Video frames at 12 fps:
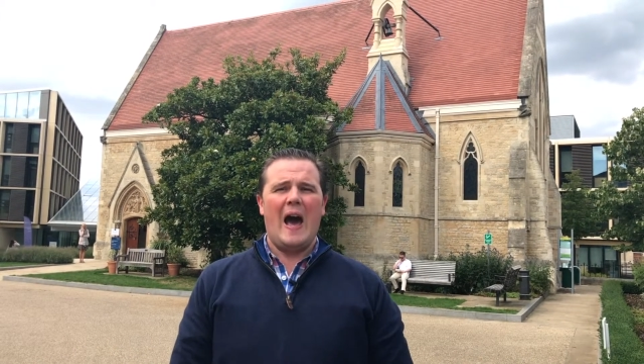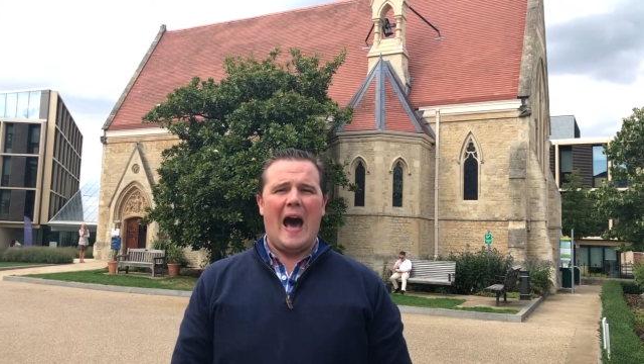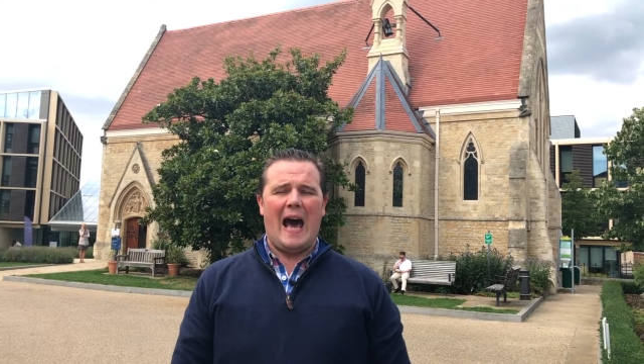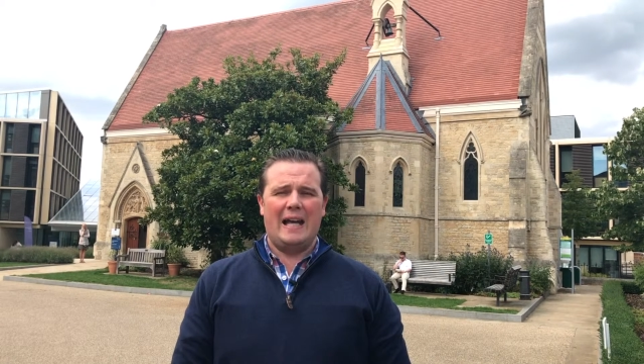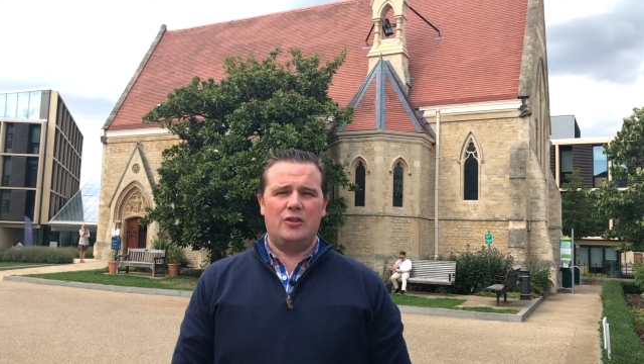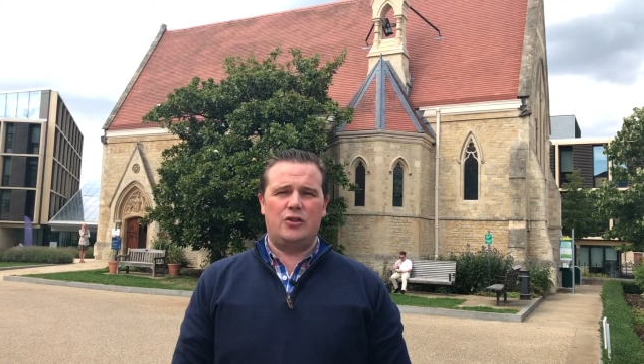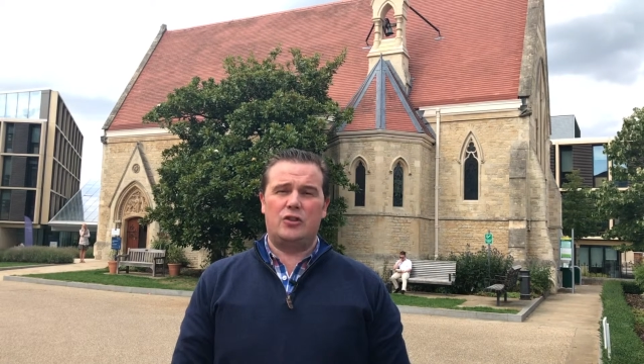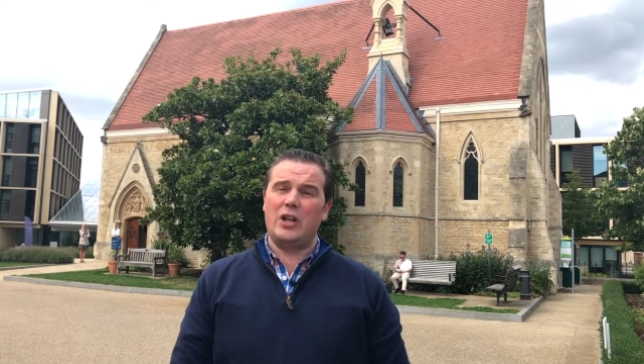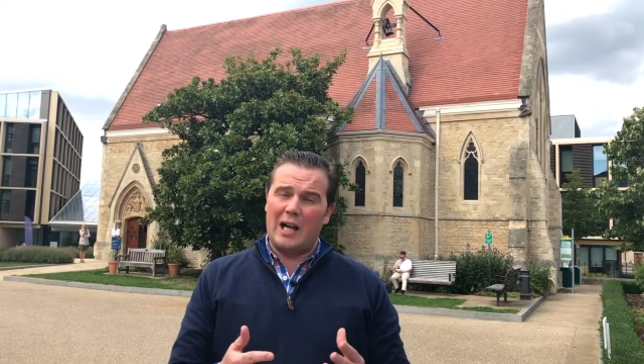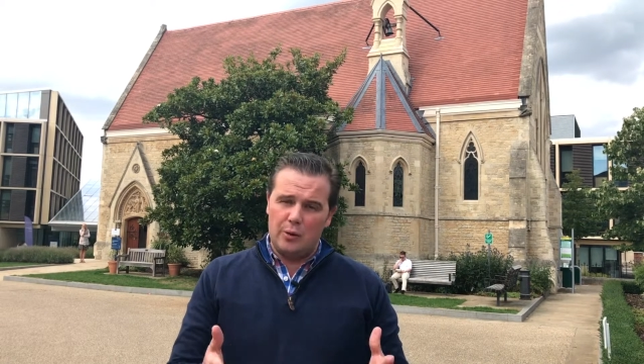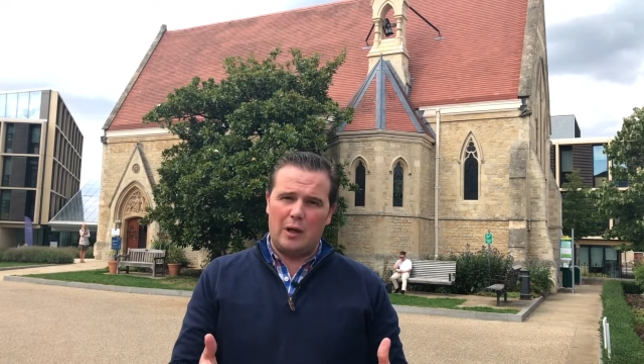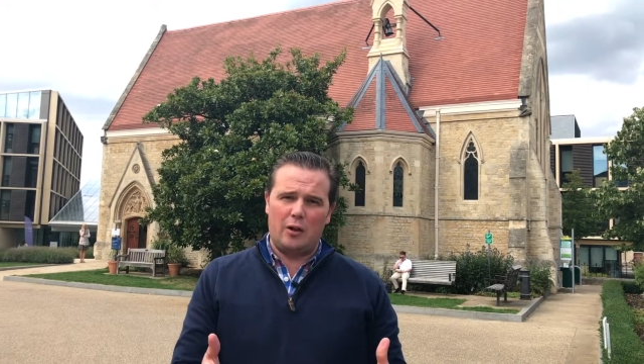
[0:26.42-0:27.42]
and to
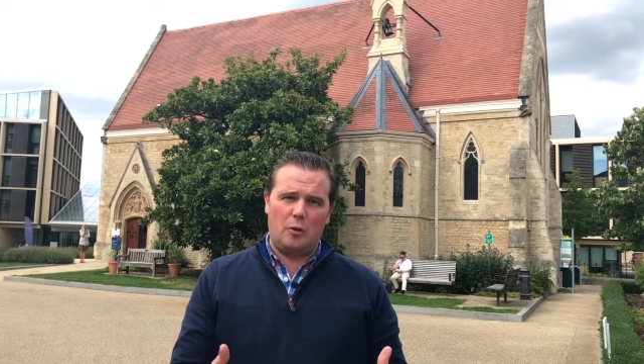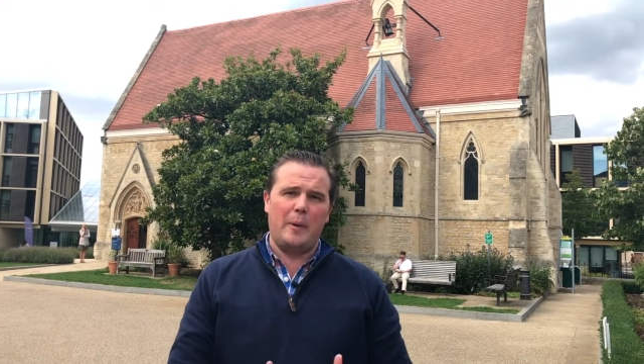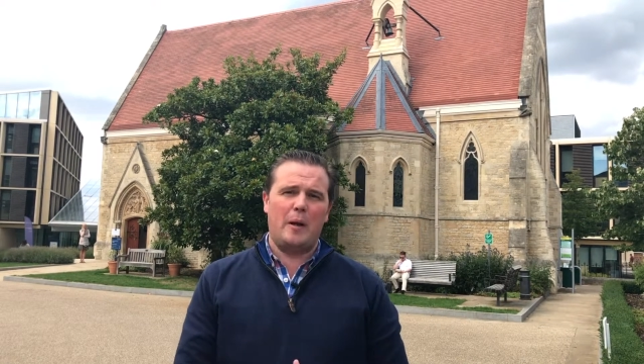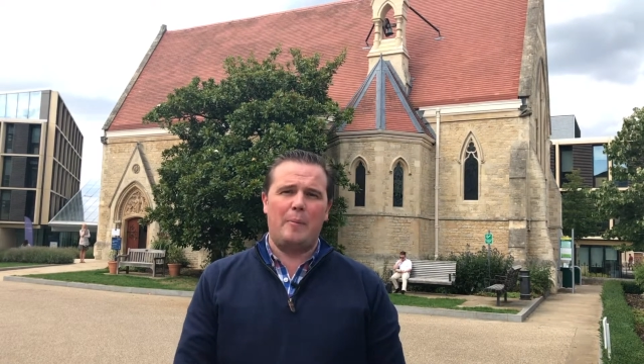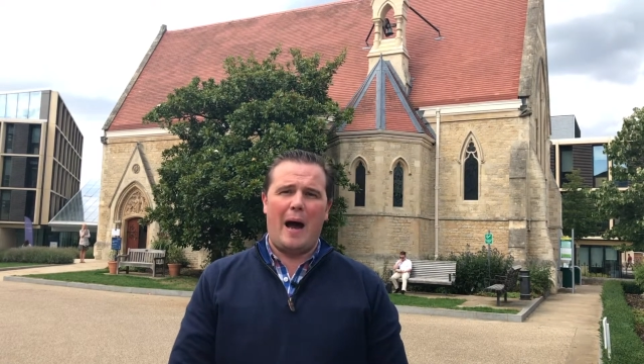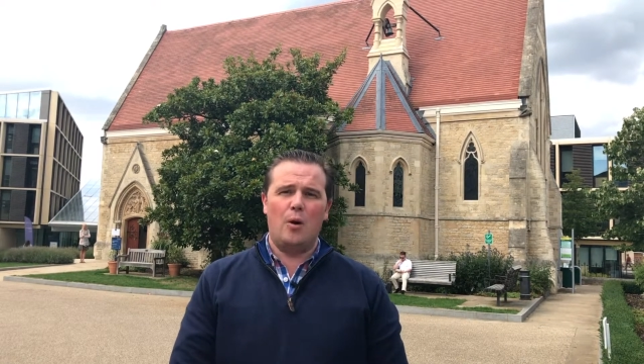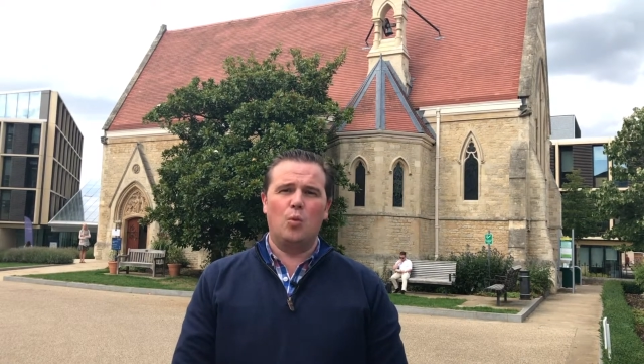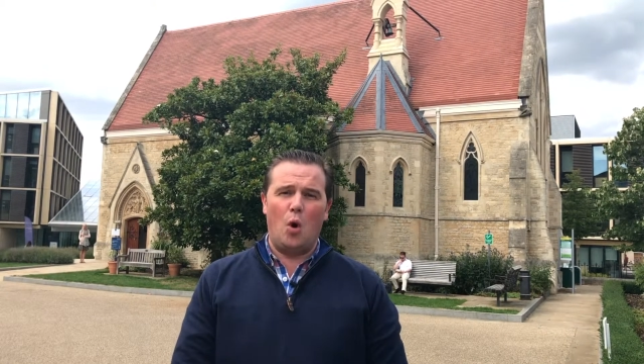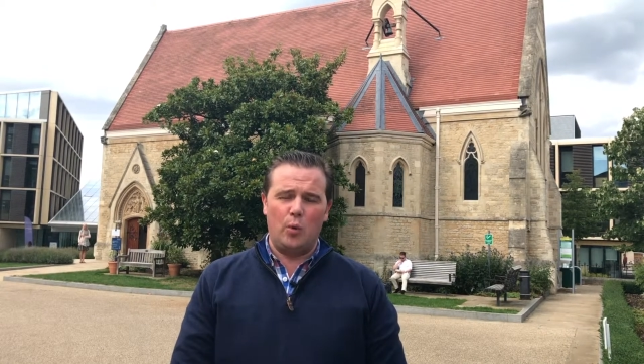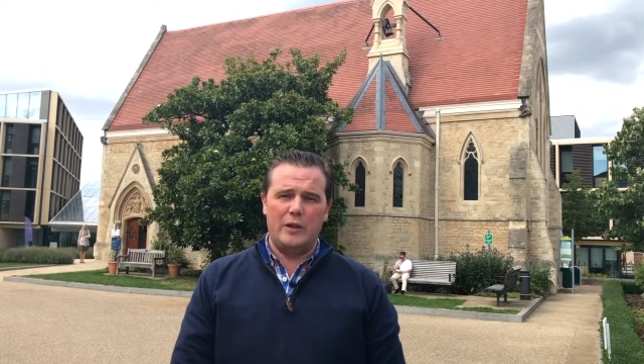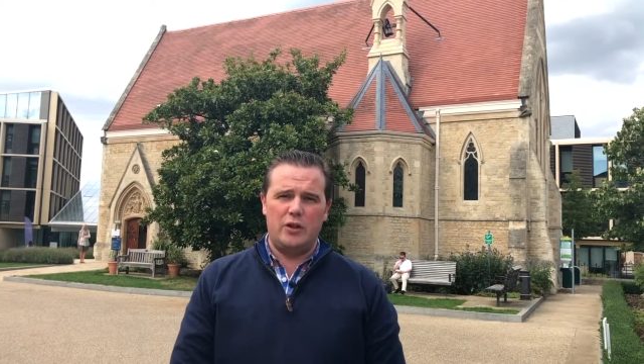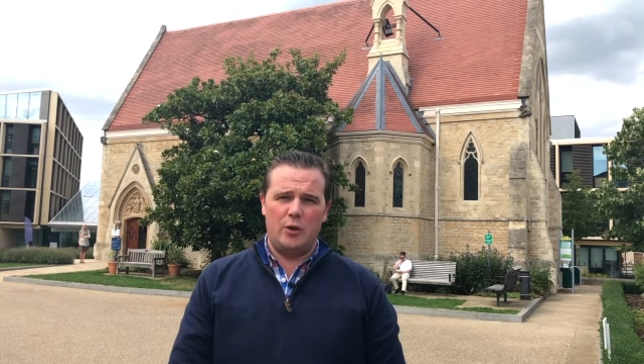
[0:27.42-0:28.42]
tell you a little bit about
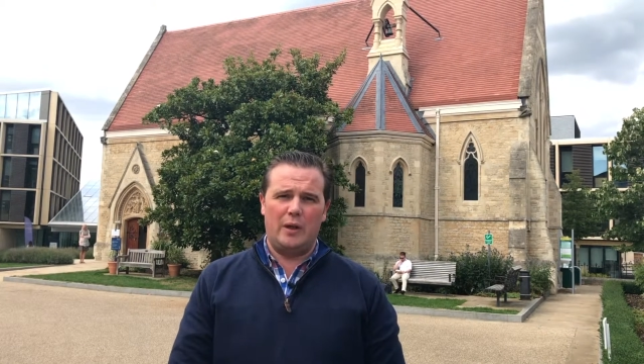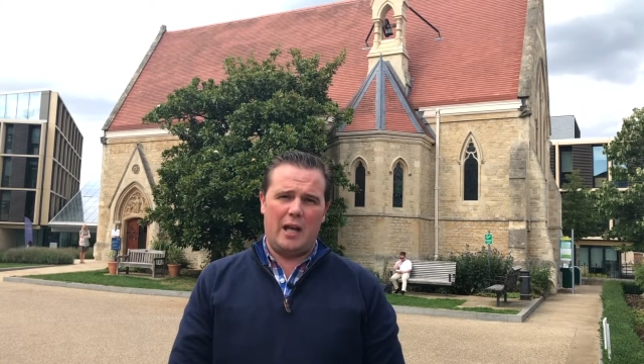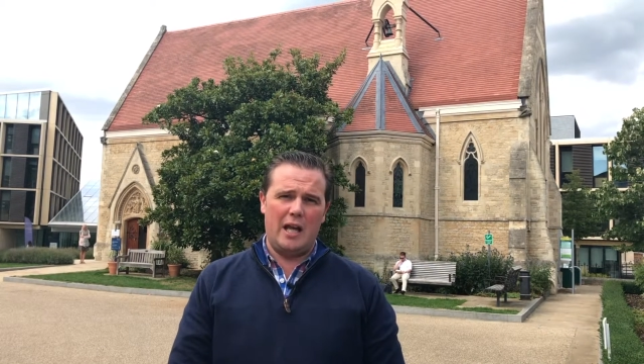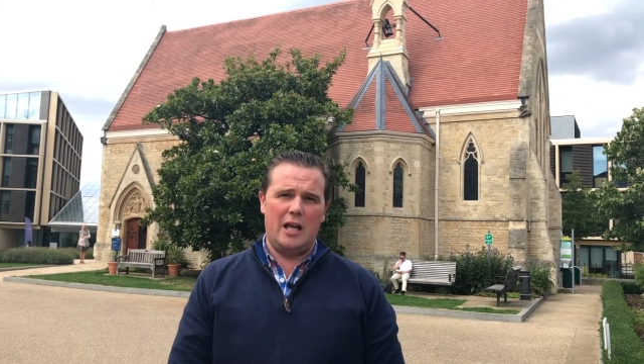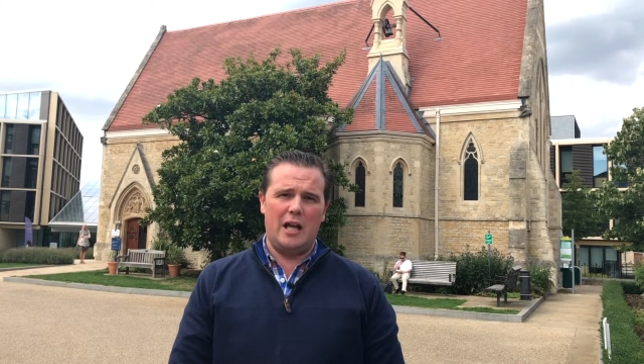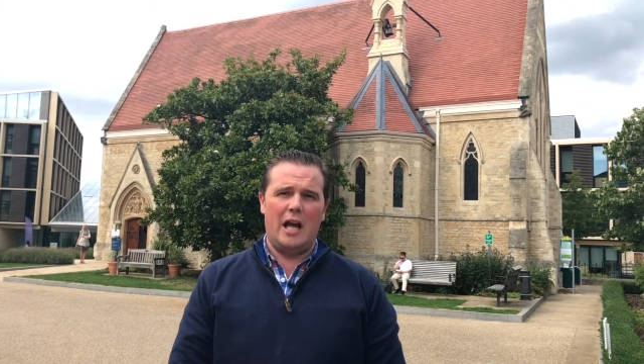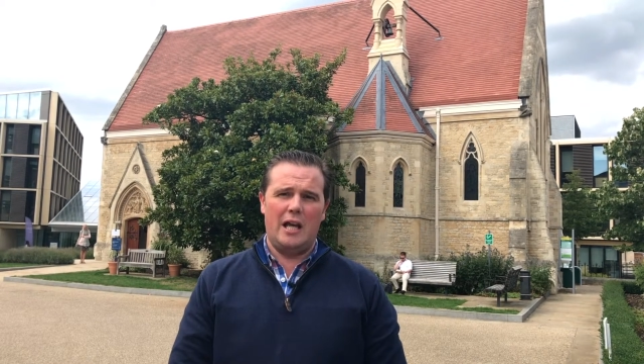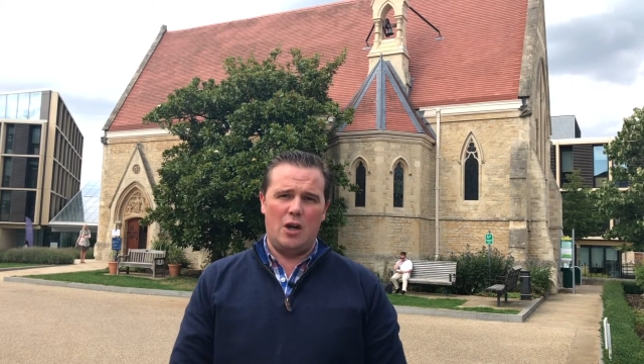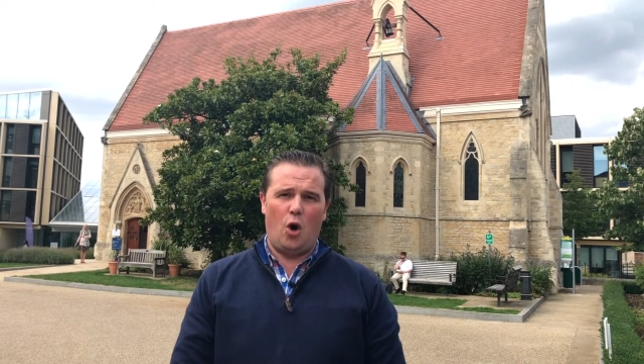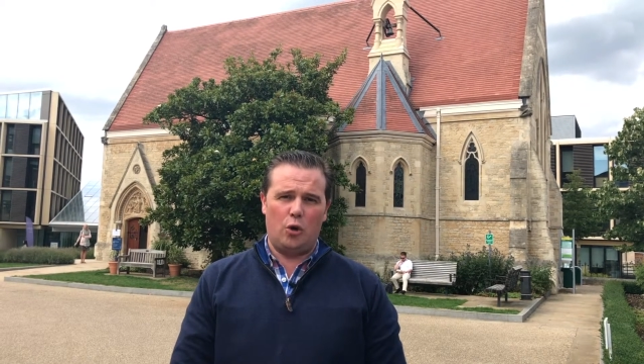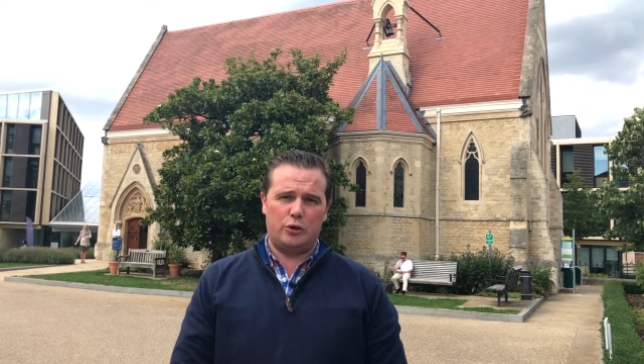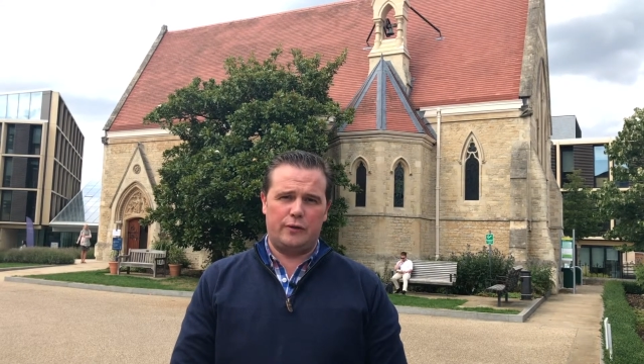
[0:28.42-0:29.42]
what we're doing here in
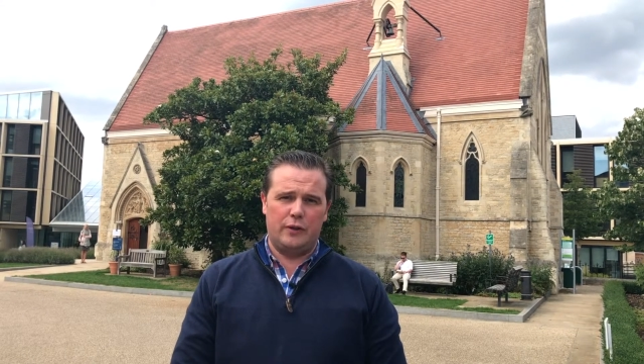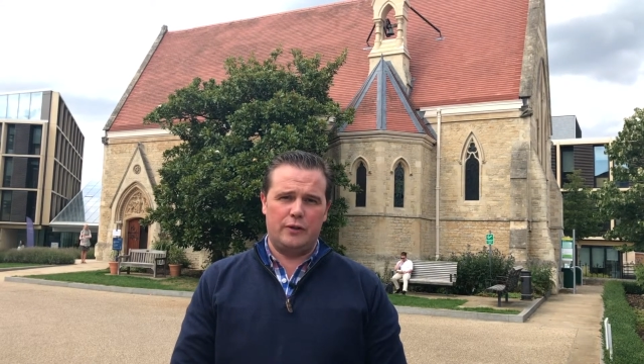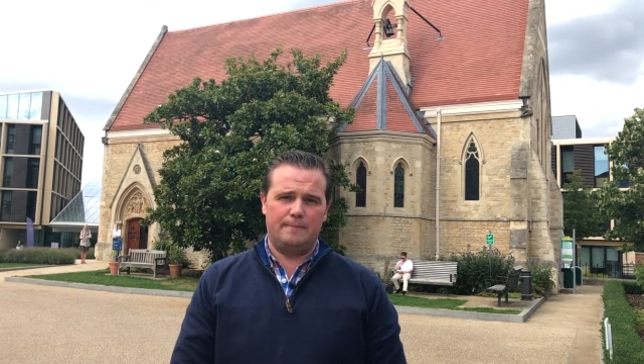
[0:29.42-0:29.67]
Oxford.